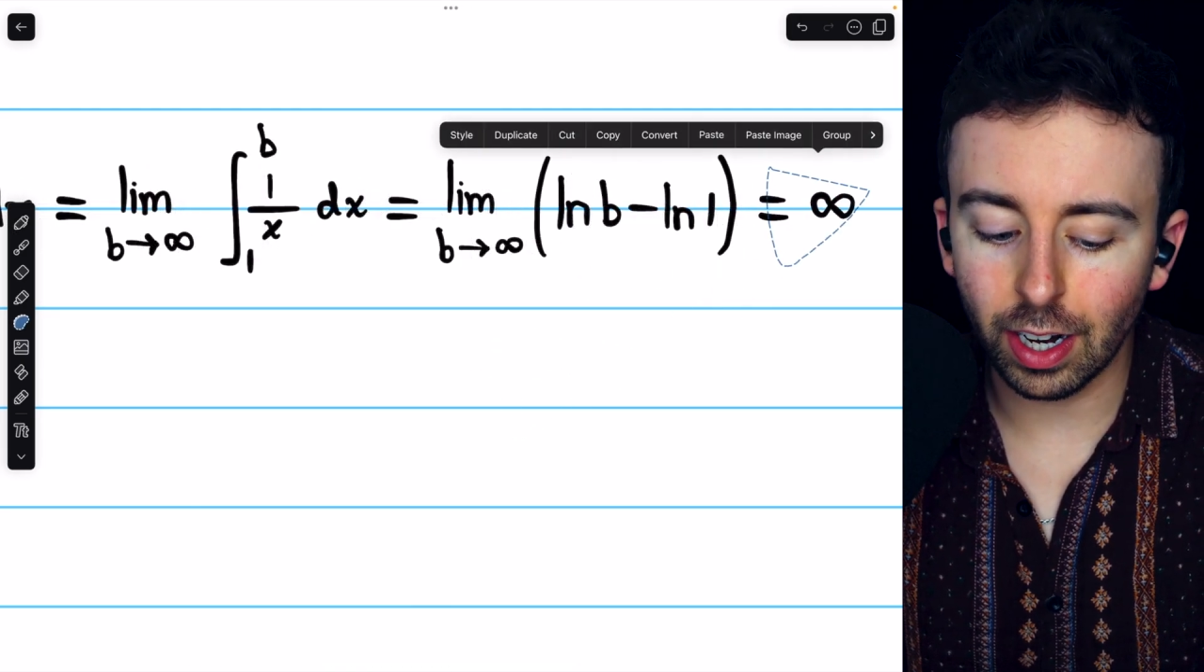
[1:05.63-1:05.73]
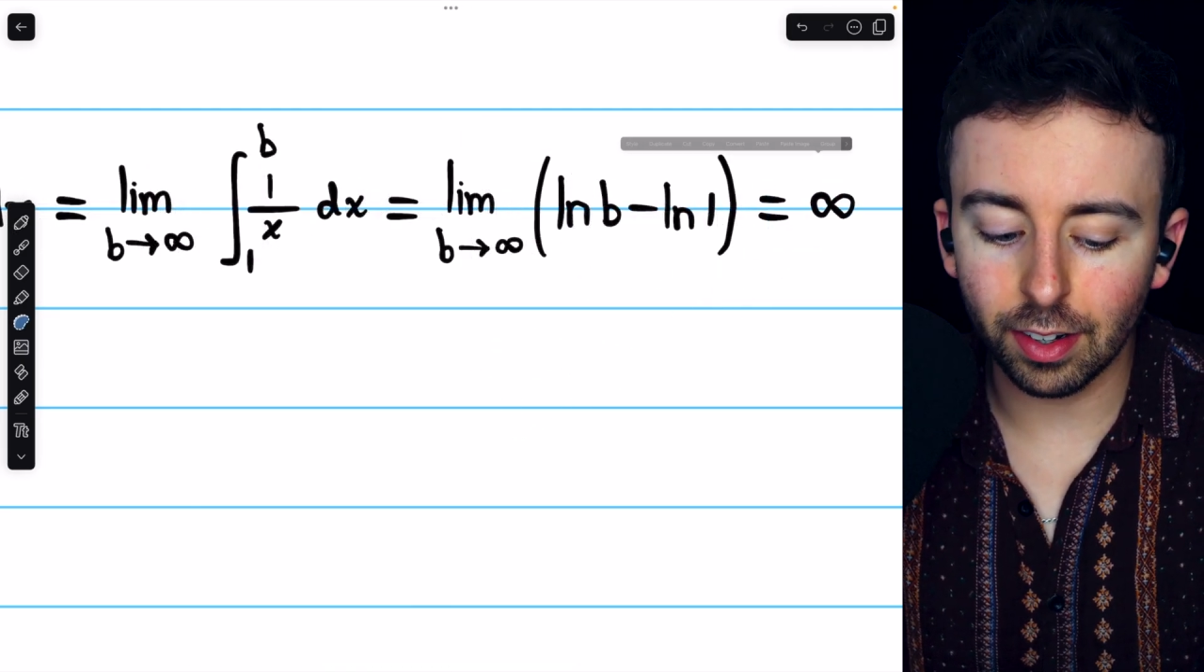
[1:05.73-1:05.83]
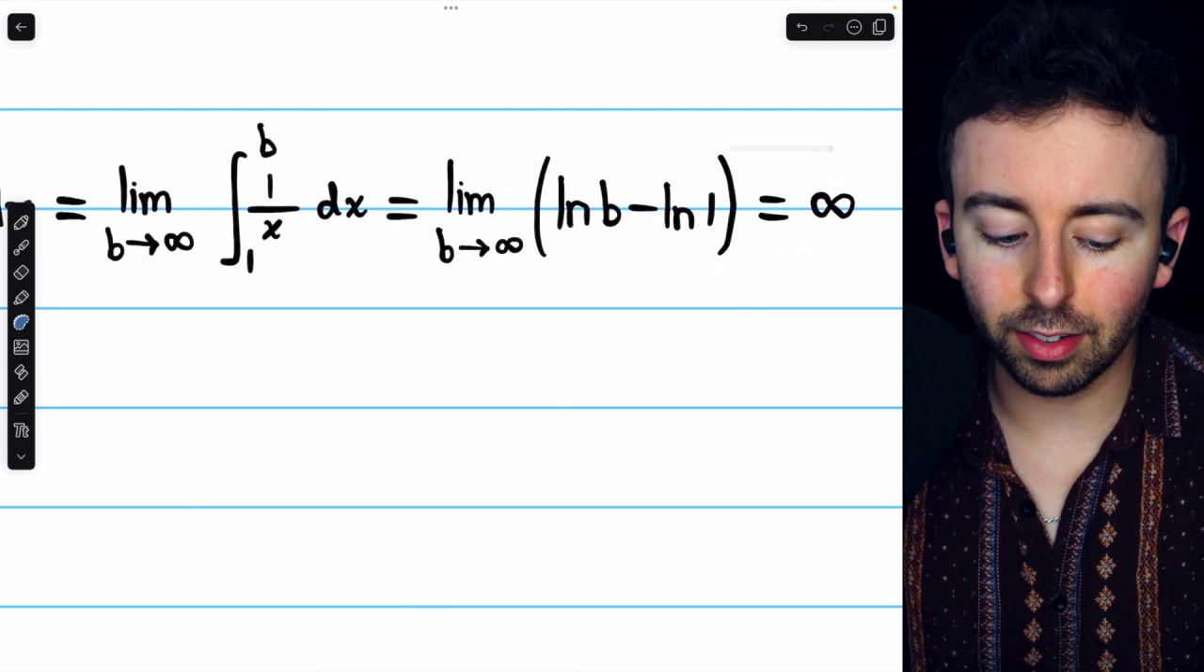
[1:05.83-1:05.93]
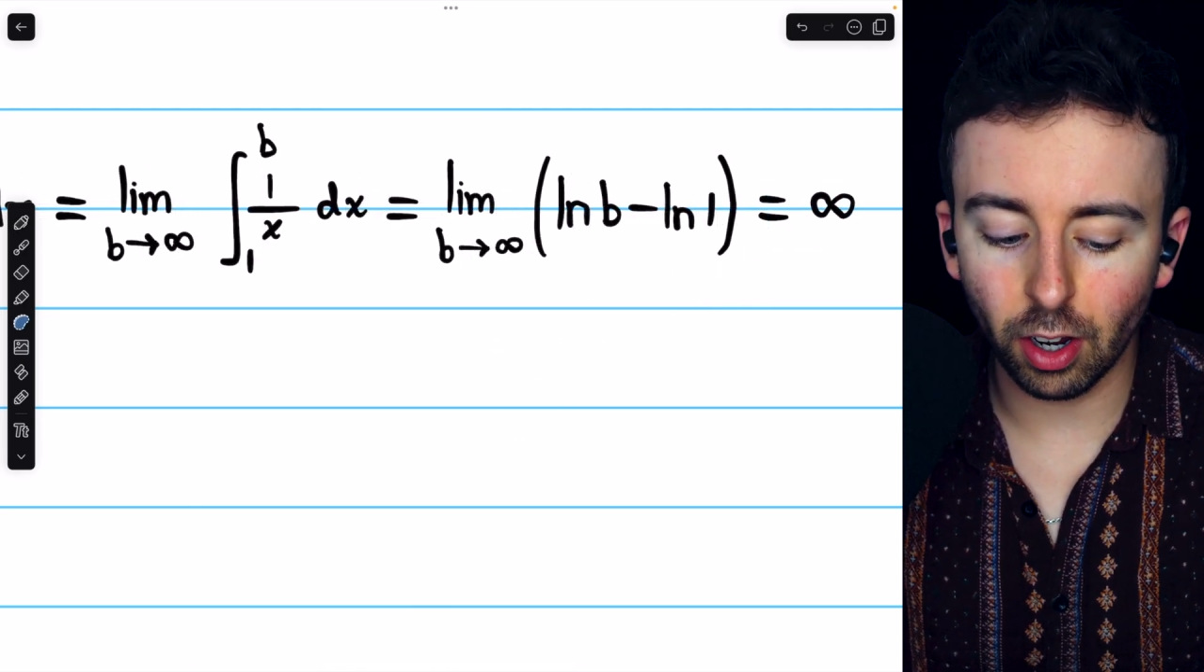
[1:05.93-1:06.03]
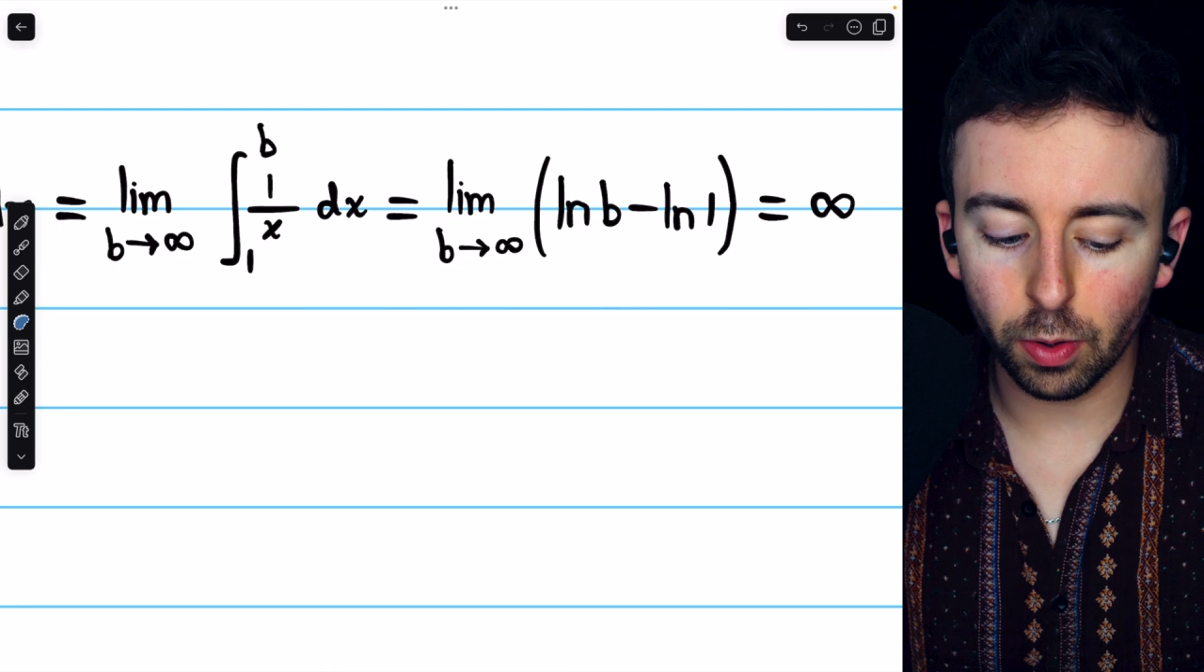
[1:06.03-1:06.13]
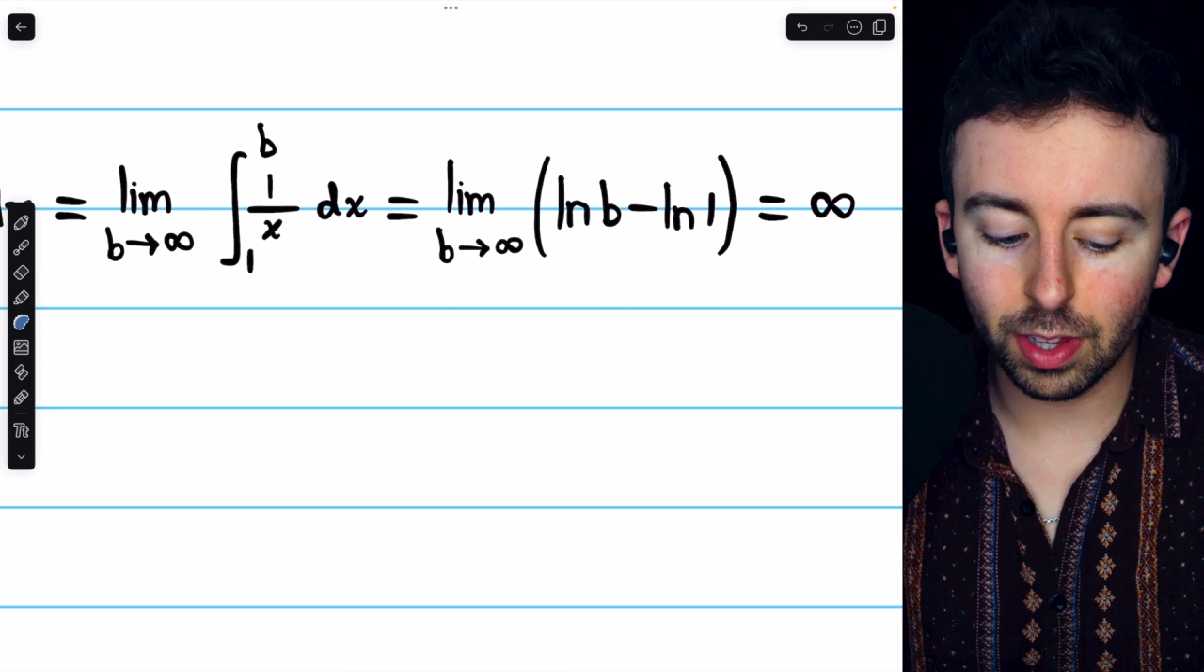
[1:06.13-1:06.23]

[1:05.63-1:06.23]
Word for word: and so